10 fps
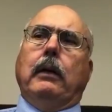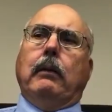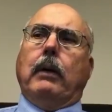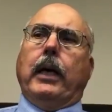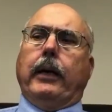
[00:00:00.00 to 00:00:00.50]

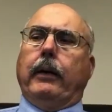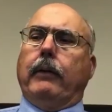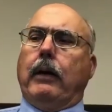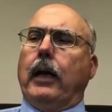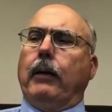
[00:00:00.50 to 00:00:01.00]
my
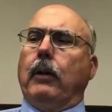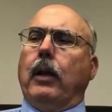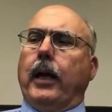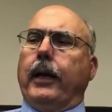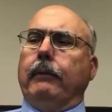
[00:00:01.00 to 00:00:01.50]

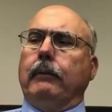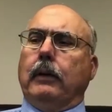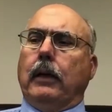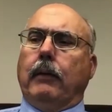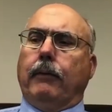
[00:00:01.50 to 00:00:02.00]
timeline
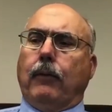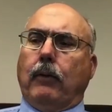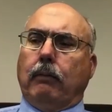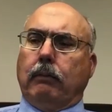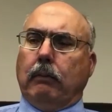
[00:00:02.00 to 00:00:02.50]
uh,
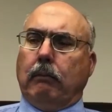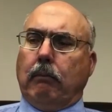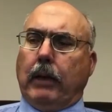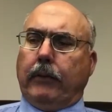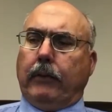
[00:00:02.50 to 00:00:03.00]
for
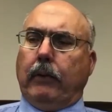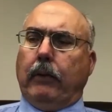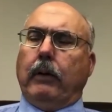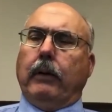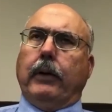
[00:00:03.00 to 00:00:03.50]

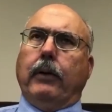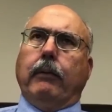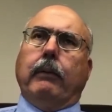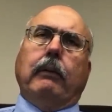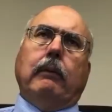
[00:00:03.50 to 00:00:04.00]
executing, you
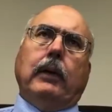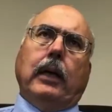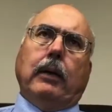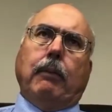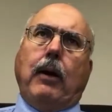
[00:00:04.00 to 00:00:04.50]
know,
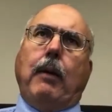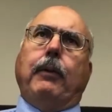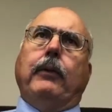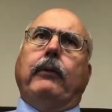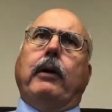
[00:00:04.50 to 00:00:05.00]
getting the
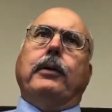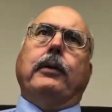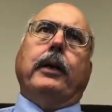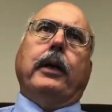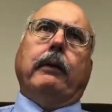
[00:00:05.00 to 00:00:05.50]
property structure,
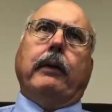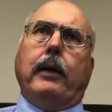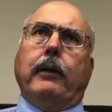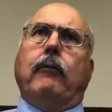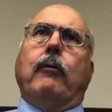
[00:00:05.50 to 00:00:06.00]
getting
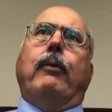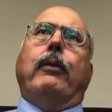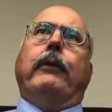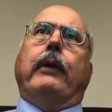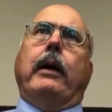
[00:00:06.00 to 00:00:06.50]
technical
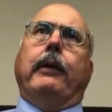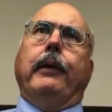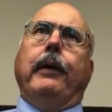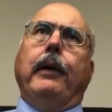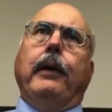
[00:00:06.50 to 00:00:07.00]
reports out,
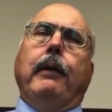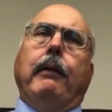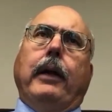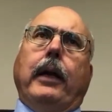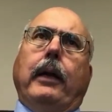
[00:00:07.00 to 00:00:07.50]

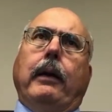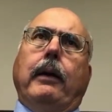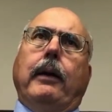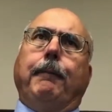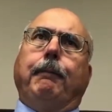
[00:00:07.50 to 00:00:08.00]
getting
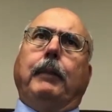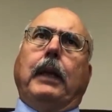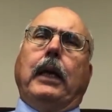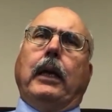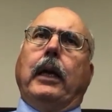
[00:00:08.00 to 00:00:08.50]
uh,
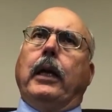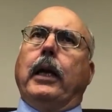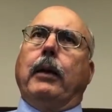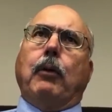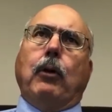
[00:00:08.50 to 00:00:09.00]
and, and
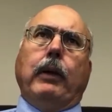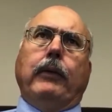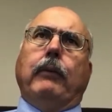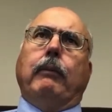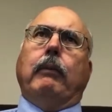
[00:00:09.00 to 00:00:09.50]
getting
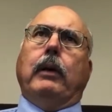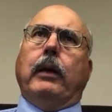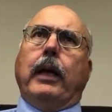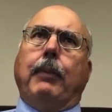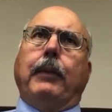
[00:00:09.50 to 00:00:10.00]
permits uh,
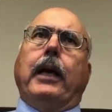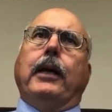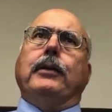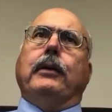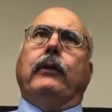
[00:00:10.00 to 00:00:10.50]

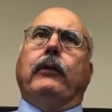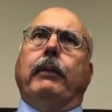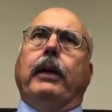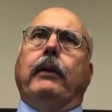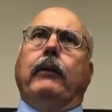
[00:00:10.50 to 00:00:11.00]
applications
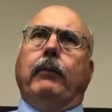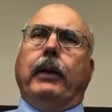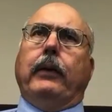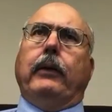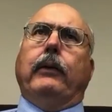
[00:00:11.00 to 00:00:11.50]
submit,
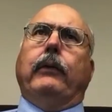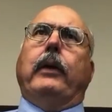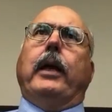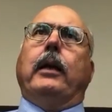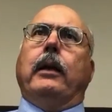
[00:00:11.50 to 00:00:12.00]
submitted to the
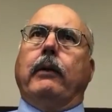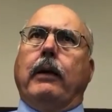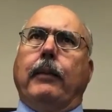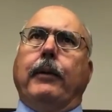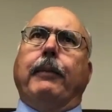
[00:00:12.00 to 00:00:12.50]
state in a
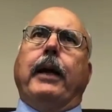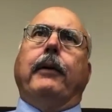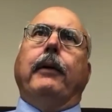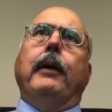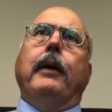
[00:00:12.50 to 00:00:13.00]
timely
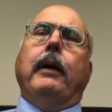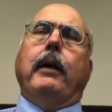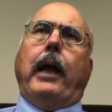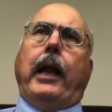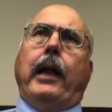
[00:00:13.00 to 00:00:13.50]
manner
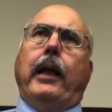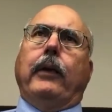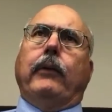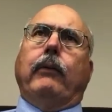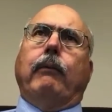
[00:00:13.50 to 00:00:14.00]
and
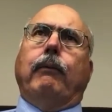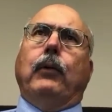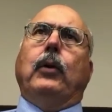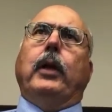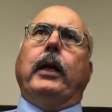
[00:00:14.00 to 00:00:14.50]
as
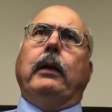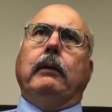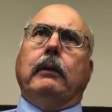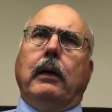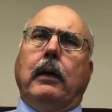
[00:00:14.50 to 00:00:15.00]
fully
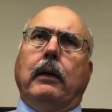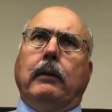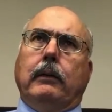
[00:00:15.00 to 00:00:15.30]
uh,